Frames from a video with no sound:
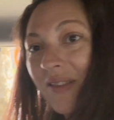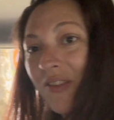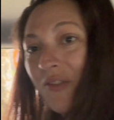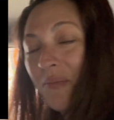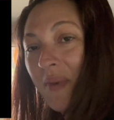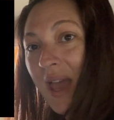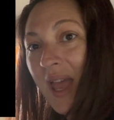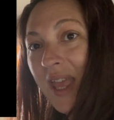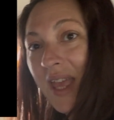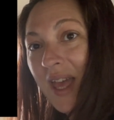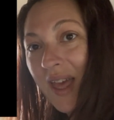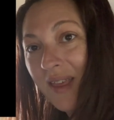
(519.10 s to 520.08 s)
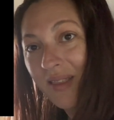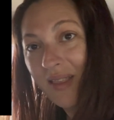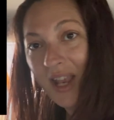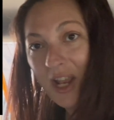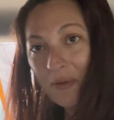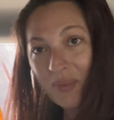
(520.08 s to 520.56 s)
to my
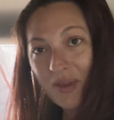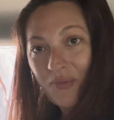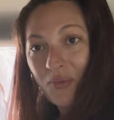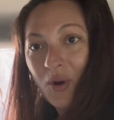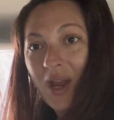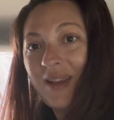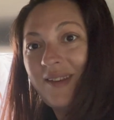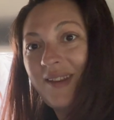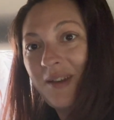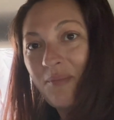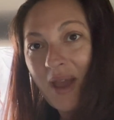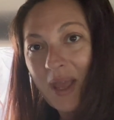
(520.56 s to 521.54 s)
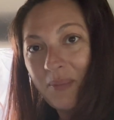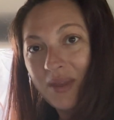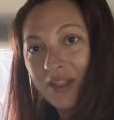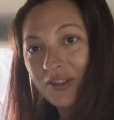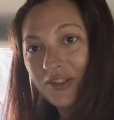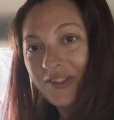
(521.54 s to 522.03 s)
setup before I did my
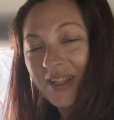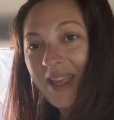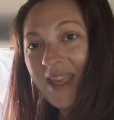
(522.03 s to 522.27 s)
build.